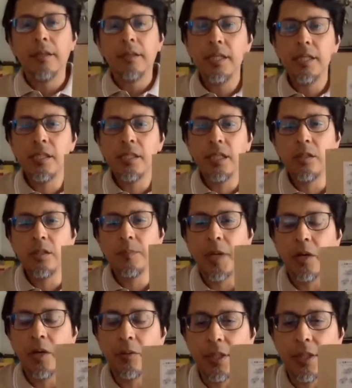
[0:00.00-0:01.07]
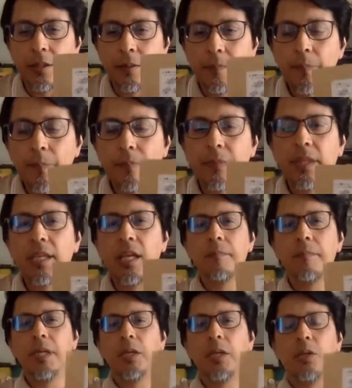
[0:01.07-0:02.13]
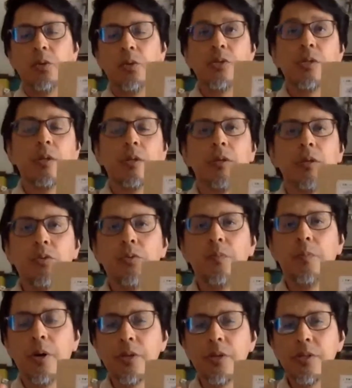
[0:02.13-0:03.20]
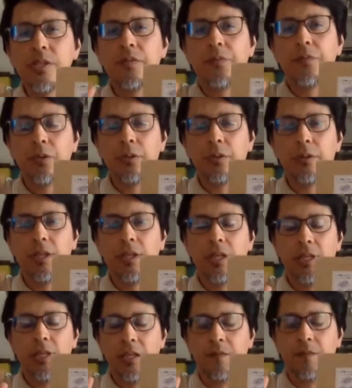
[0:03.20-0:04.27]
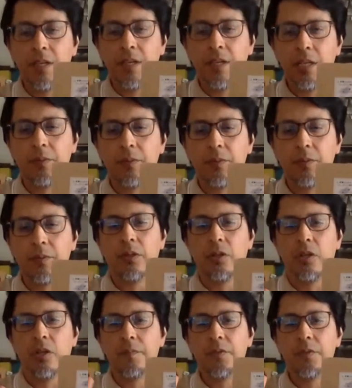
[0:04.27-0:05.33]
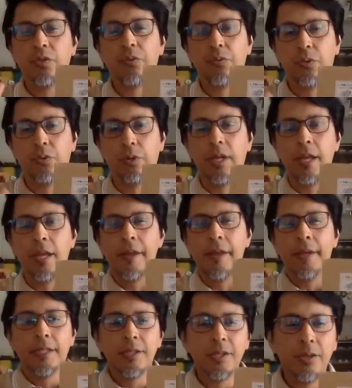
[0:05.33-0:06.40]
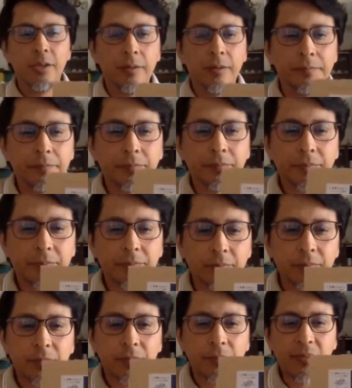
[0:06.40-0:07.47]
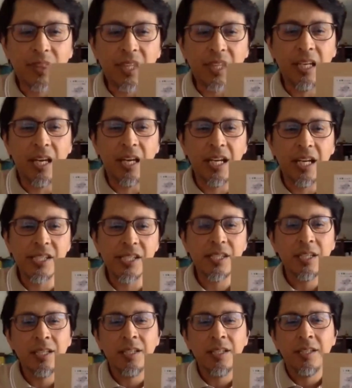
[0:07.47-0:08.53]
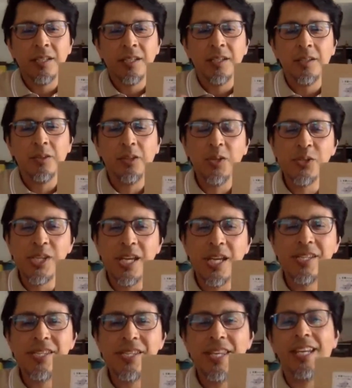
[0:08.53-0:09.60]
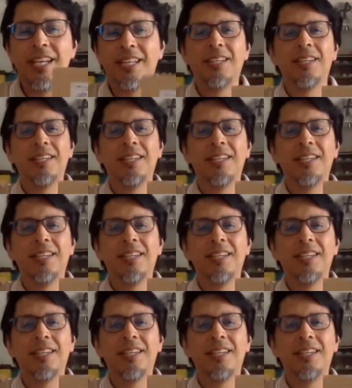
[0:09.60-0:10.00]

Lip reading: This natto powder can be used to boost the food, the flavor of your food. So, as Noriko-san said